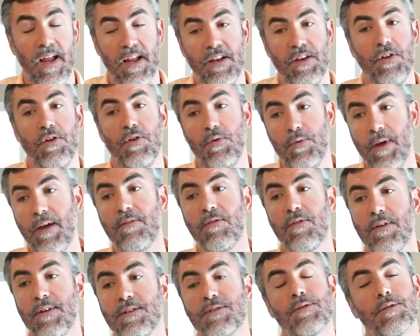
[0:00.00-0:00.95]
And
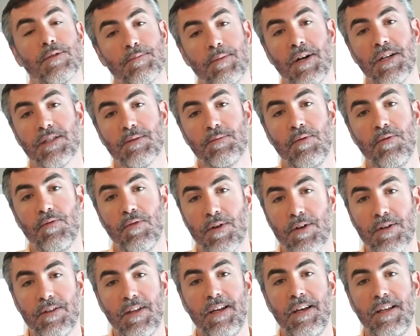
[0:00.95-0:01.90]
whoever is responsible
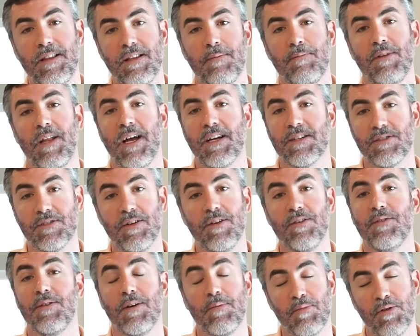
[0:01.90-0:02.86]
for cleaning the
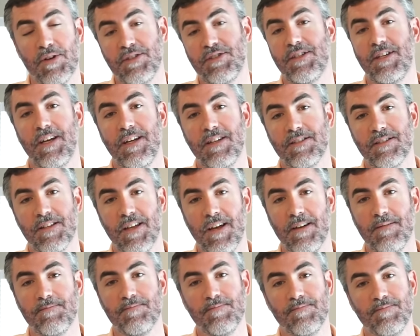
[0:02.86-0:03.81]
Blackstone appreciates that.